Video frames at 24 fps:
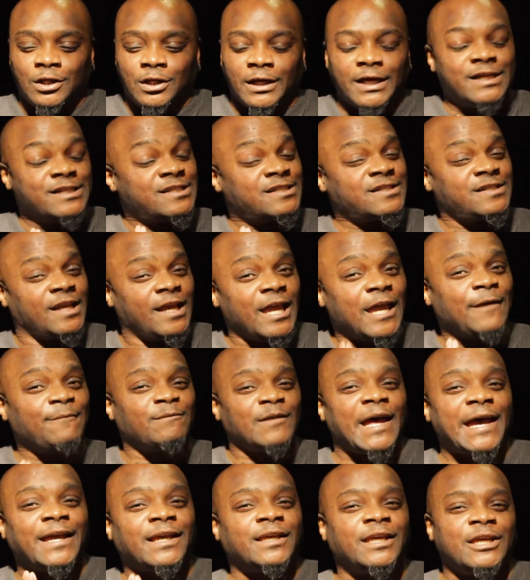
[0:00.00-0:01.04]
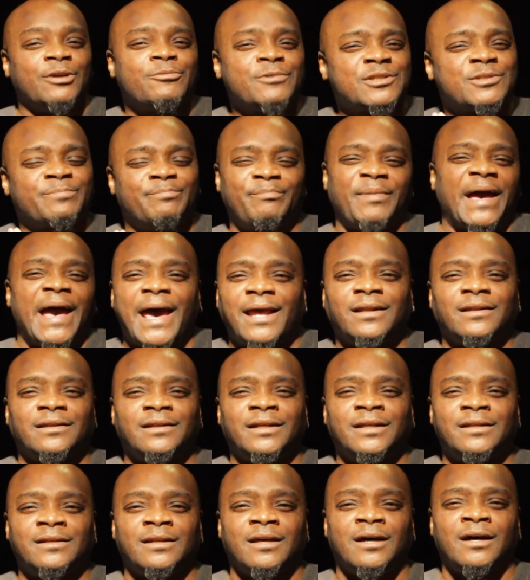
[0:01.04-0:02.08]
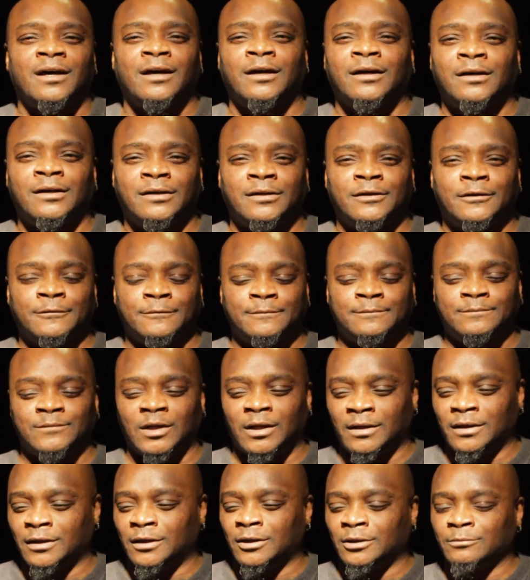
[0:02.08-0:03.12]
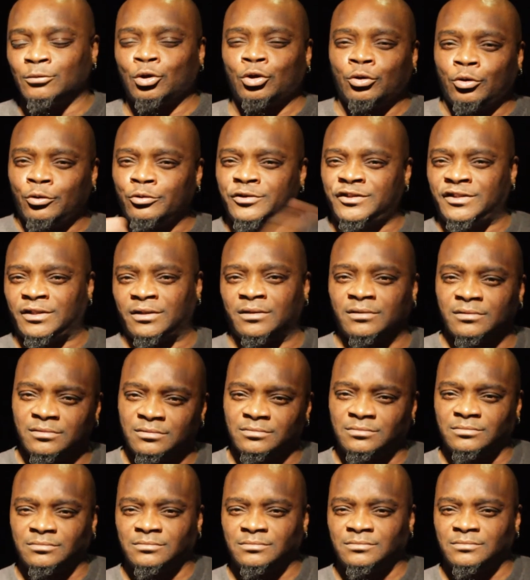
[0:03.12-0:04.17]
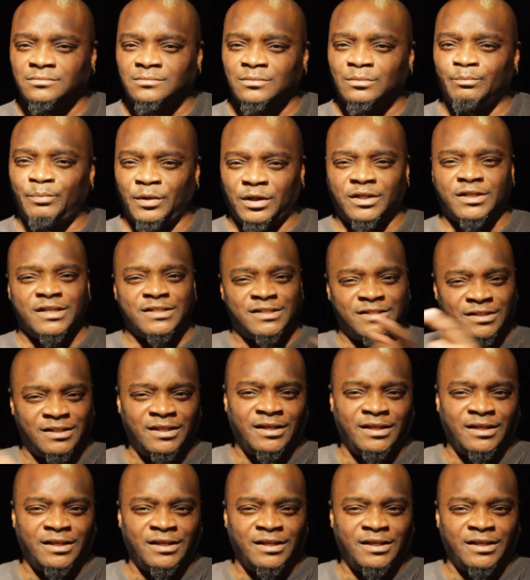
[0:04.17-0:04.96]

It seemed like he was battling Coogi because of